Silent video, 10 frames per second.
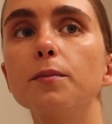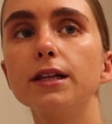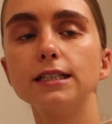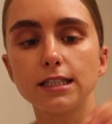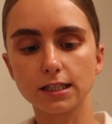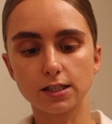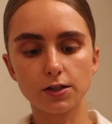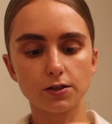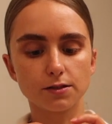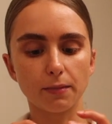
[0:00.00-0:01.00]
Please
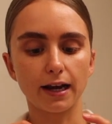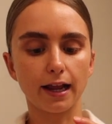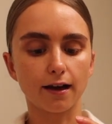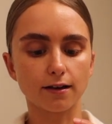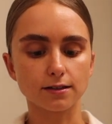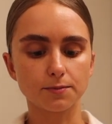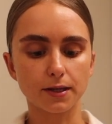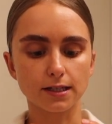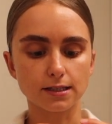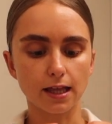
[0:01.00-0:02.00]
excuse my nails
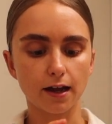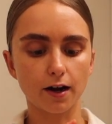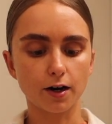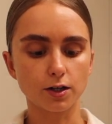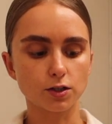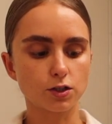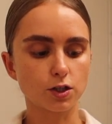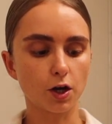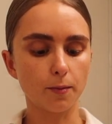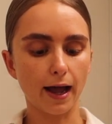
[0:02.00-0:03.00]
because they're
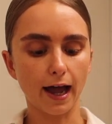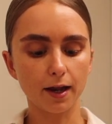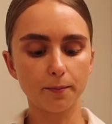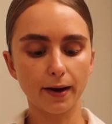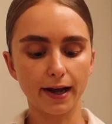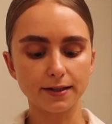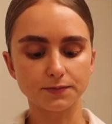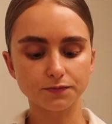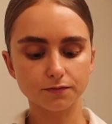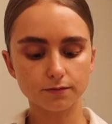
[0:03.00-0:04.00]
so bad, but